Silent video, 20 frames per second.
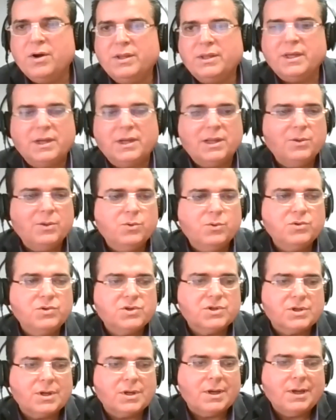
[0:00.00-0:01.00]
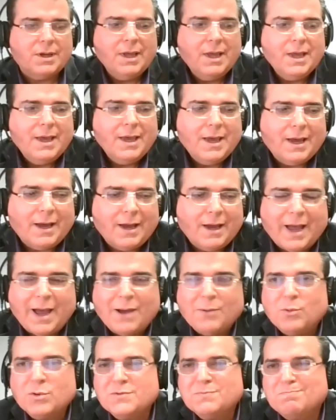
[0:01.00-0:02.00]
It includes, I
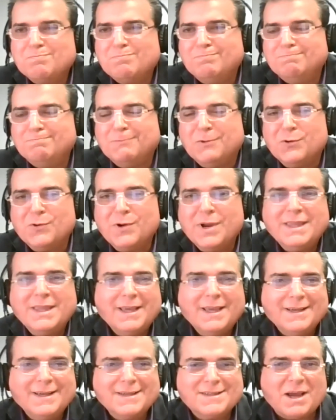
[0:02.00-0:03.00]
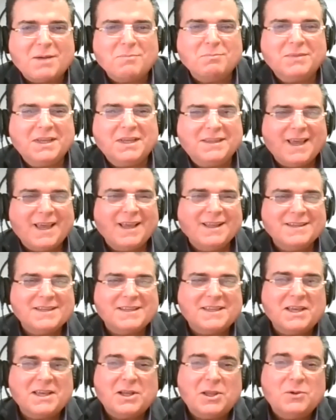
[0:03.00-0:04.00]
was reading some details,
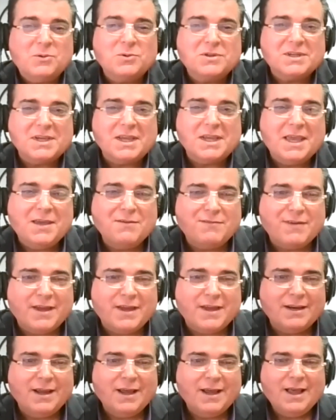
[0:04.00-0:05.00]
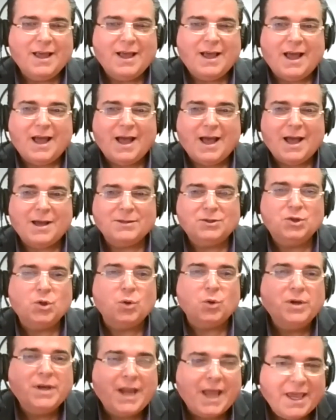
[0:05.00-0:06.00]
it includes even
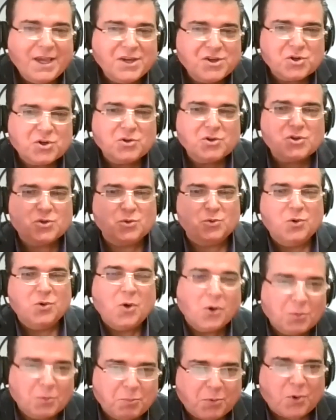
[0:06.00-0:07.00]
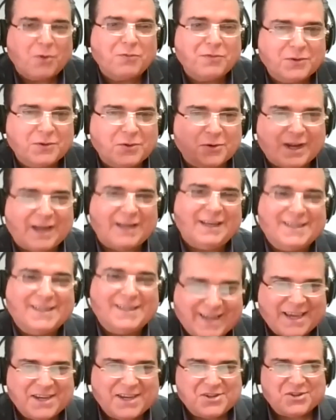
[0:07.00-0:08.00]
donations to non-profit
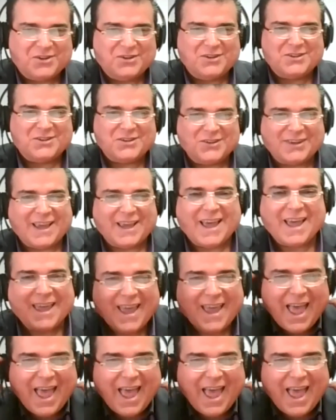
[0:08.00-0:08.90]
organizations, okay?